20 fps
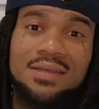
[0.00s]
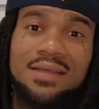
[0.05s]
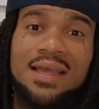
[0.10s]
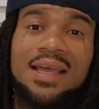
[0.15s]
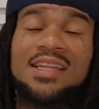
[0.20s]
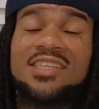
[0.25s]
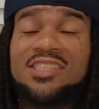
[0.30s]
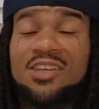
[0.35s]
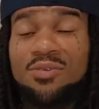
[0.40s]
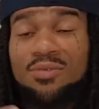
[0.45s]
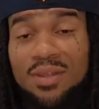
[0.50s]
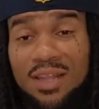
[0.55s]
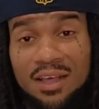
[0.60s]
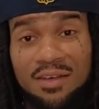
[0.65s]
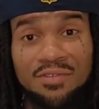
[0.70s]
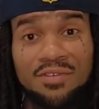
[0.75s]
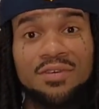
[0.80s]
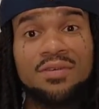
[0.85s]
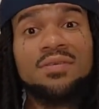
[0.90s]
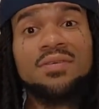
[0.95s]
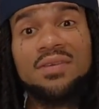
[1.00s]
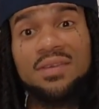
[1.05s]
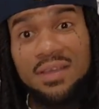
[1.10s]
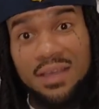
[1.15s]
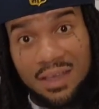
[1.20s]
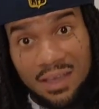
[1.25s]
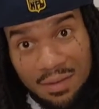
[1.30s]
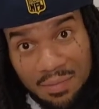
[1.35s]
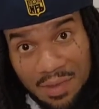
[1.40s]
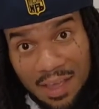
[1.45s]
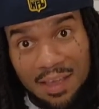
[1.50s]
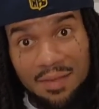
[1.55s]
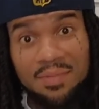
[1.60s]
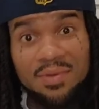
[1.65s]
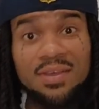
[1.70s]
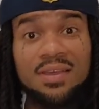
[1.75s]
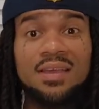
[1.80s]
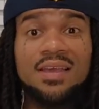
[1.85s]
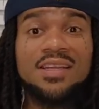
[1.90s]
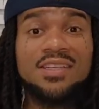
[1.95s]
at your level, yeah,
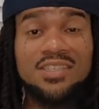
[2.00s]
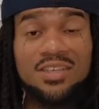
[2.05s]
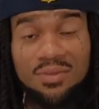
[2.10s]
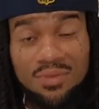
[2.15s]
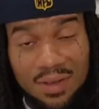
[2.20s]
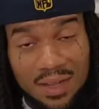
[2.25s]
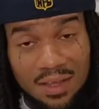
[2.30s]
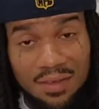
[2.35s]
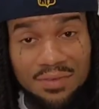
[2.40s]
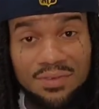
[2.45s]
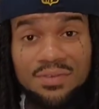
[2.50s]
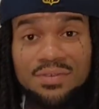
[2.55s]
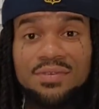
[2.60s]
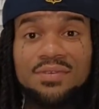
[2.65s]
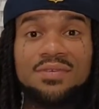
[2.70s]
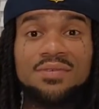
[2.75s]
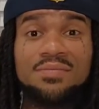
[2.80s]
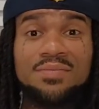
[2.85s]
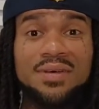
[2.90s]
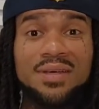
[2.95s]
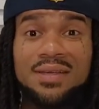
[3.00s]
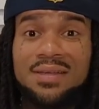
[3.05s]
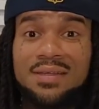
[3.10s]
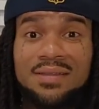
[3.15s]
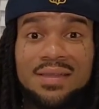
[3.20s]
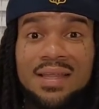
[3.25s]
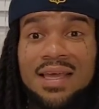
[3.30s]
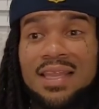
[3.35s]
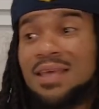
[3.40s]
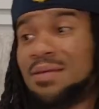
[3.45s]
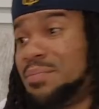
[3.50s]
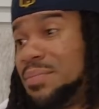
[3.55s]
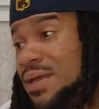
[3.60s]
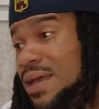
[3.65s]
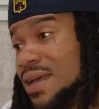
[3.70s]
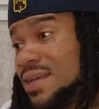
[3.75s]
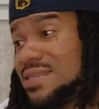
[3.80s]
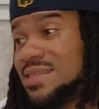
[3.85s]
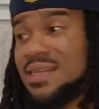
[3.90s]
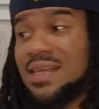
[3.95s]
maybe at your level, but not at
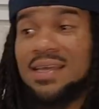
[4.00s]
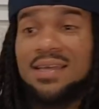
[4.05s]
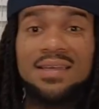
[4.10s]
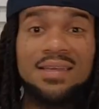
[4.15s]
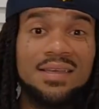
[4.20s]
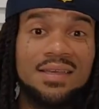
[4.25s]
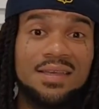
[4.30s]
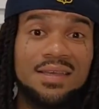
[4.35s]
Beyonce,